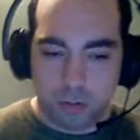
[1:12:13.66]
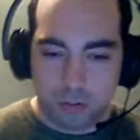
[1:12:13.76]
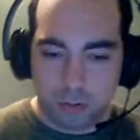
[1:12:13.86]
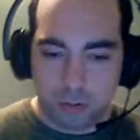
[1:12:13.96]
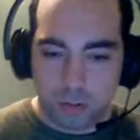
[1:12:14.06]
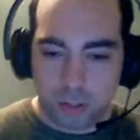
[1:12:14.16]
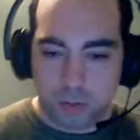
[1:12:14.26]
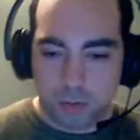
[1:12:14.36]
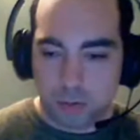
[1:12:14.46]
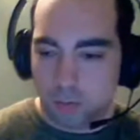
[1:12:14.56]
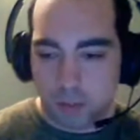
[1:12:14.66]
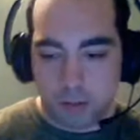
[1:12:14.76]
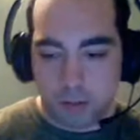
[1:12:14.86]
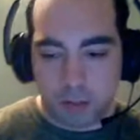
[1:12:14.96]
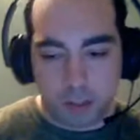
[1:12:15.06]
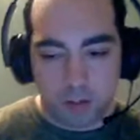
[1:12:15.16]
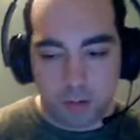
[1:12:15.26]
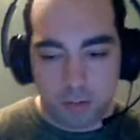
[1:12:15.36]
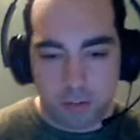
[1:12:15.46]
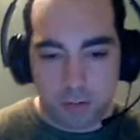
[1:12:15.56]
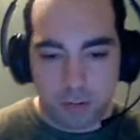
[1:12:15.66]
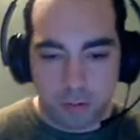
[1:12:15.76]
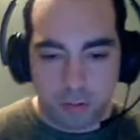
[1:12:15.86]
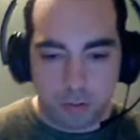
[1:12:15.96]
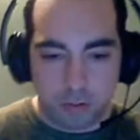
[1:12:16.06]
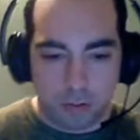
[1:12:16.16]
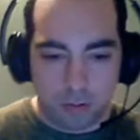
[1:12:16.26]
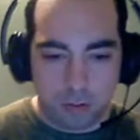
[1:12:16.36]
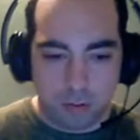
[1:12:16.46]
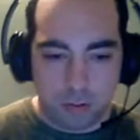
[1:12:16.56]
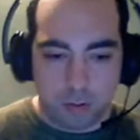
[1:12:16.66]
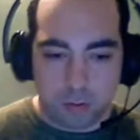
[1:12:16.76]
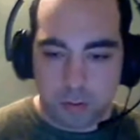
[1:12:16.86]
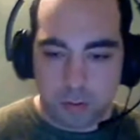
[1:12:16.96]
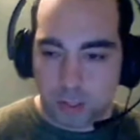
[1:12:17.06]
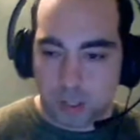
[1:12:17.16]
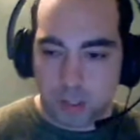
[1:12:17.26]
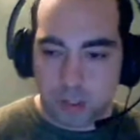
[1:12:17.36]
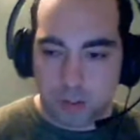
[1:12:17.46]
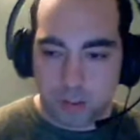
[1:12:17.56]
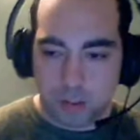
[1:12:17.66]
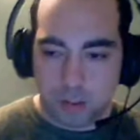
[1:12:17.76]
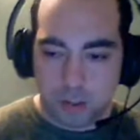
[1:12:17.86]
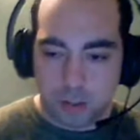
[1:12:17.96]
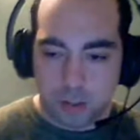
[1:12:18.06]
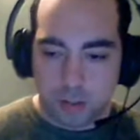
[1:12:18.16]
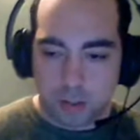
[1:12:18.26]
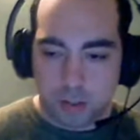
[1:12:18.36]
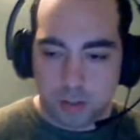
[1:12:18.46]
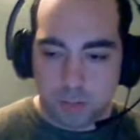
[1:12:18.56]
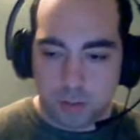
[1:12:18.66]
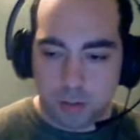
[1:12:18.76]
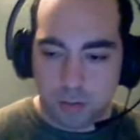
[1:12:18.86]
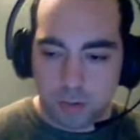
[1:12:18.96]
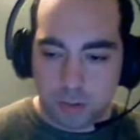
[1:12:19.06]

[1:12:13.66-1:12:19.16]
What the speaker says: So this would be on the north side, I suppose.